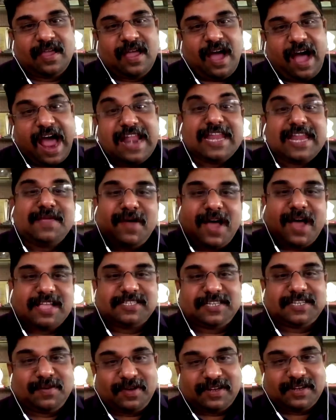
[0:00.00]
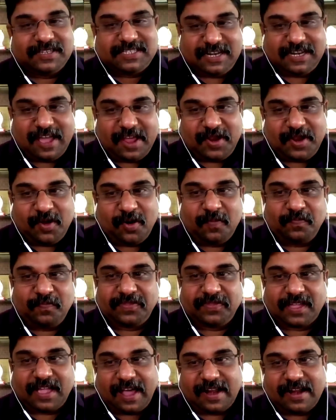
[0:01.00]
unimaginable scenario.
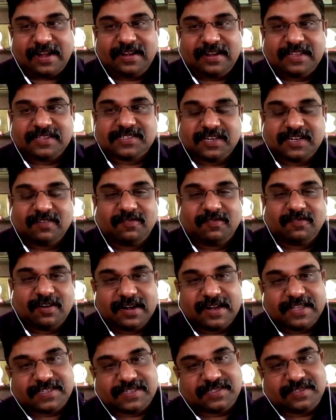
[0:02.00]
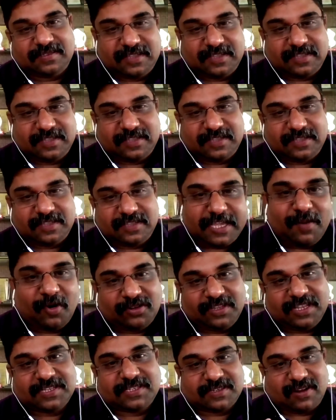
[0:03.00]
Currently, still world is
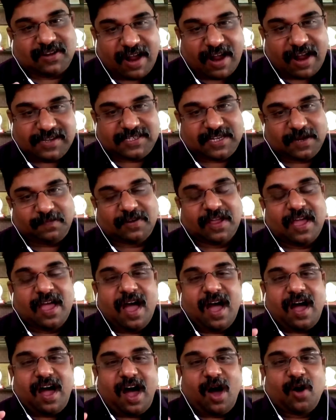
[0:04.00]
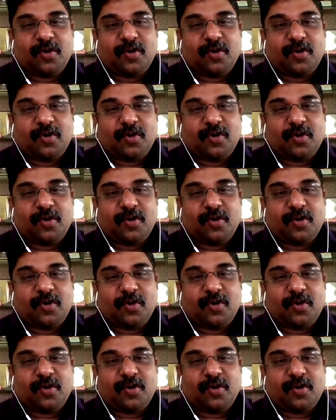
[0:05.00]
thinking about this concept,